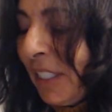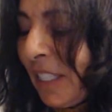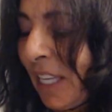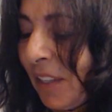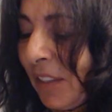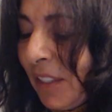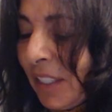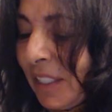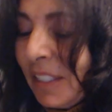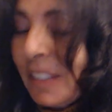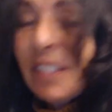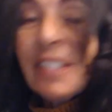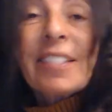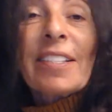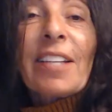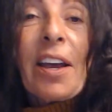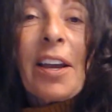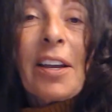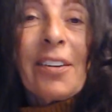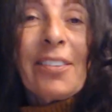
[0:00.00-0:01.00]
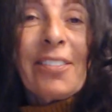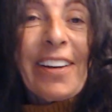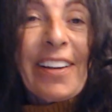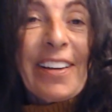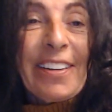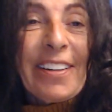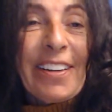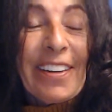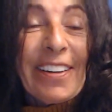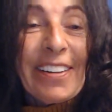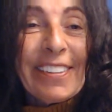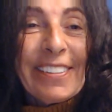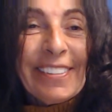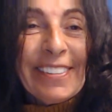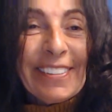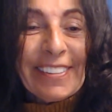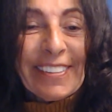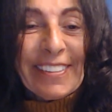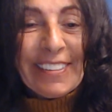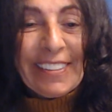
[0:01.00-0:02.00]
set this aside
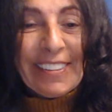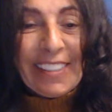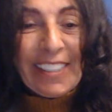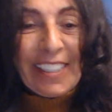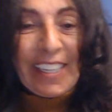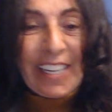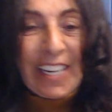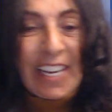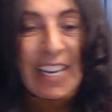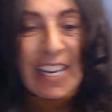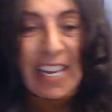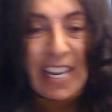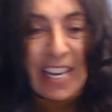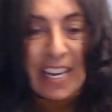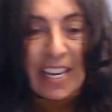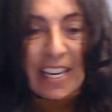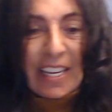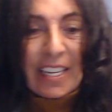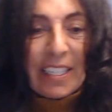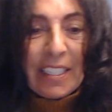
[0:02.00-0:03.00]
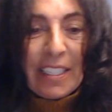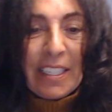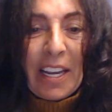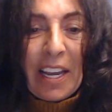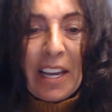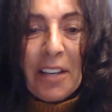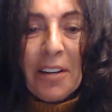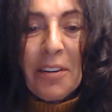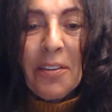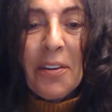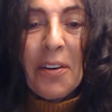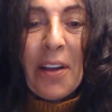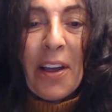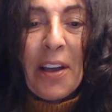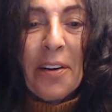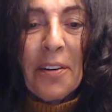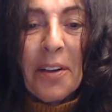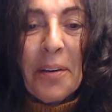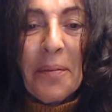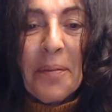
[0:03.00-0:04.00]
now. And I don't know,
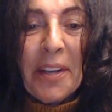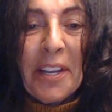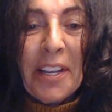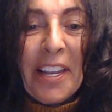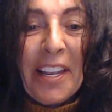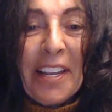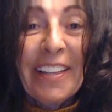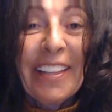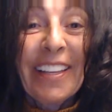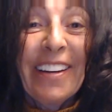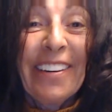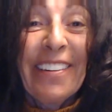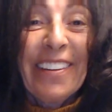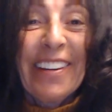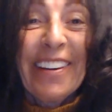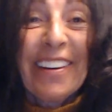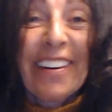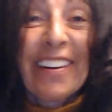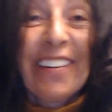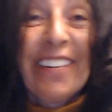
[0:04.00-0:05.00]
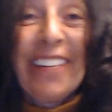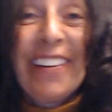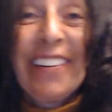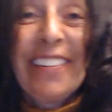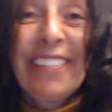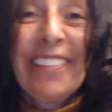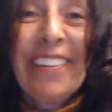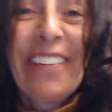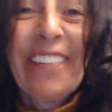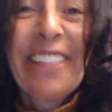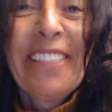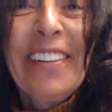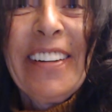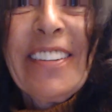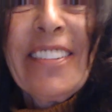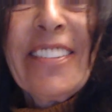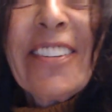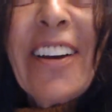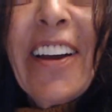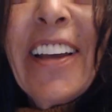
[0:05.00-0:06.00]
how come I can't, there you go. I don't know, I'm
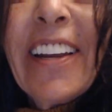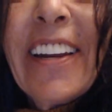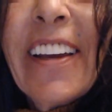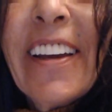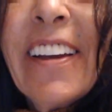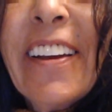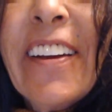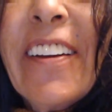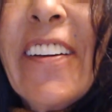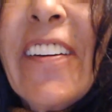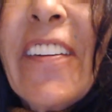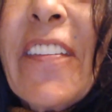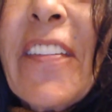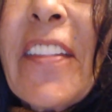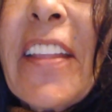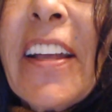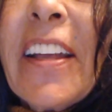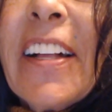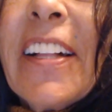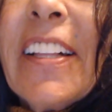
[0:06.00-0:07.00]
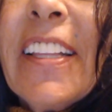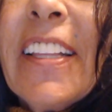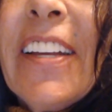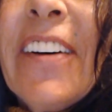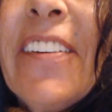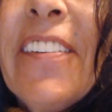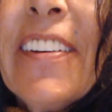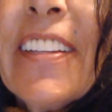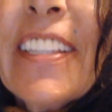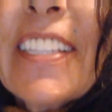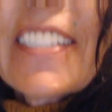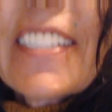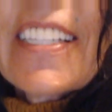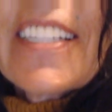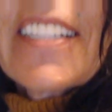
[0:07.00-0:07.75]
going to try to lower this a